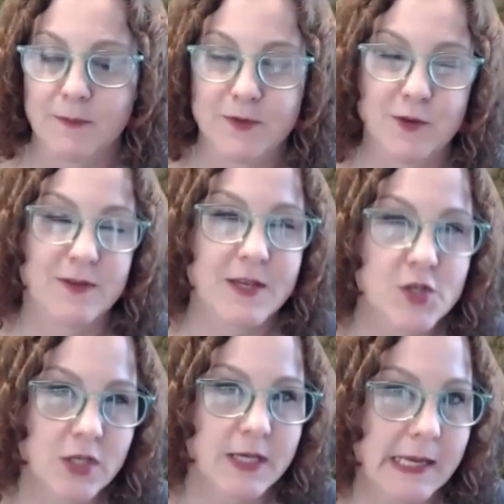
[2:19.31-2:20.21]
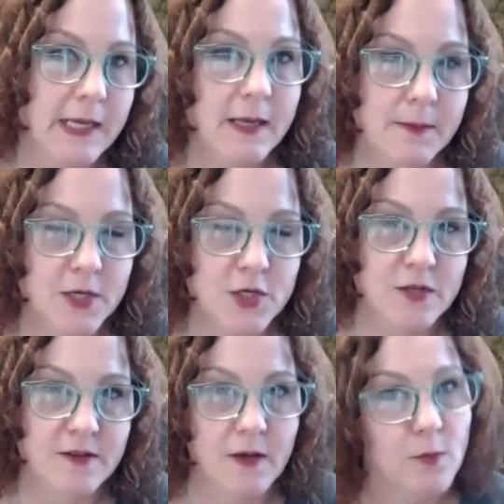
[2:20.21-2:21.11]
So essentially any
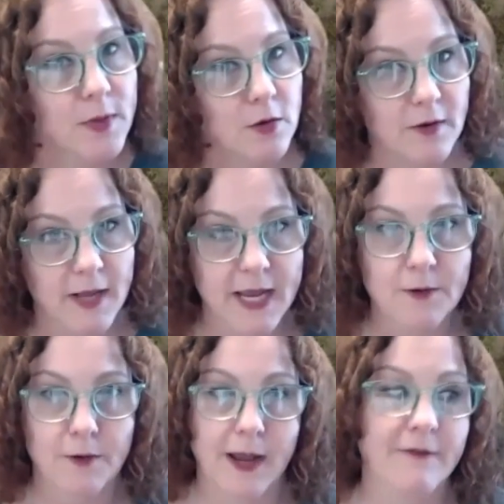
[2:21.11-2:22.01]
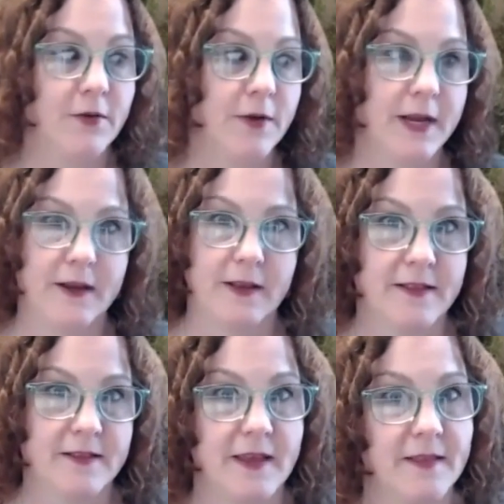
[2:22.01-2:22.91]
emissions that we create or have created, let's
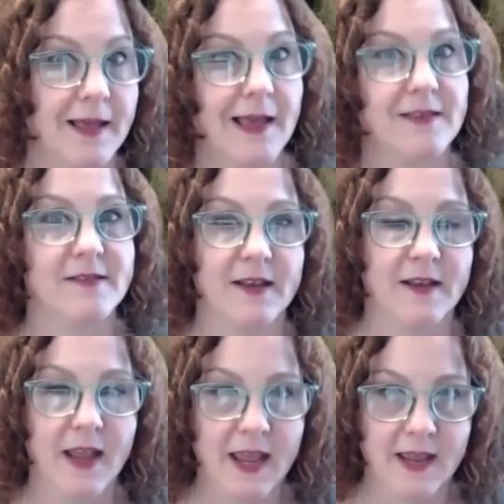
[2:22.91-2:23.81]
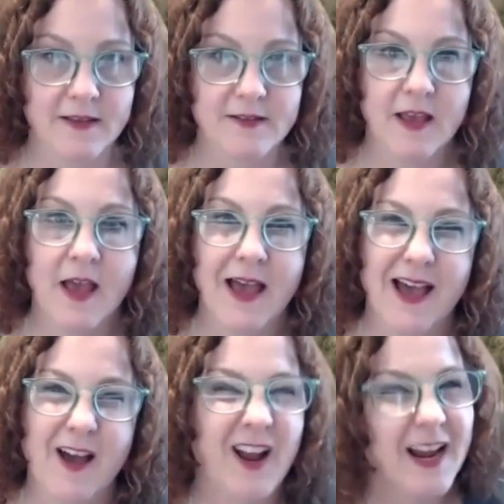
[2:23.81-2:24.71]
say in the last 10 days,
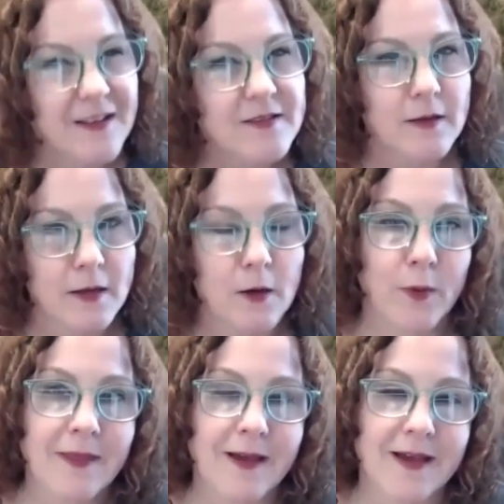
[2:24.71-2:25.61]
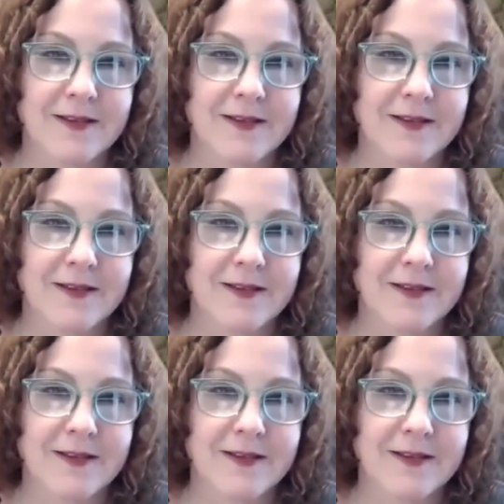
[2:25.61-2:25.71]
are kind of still here with us.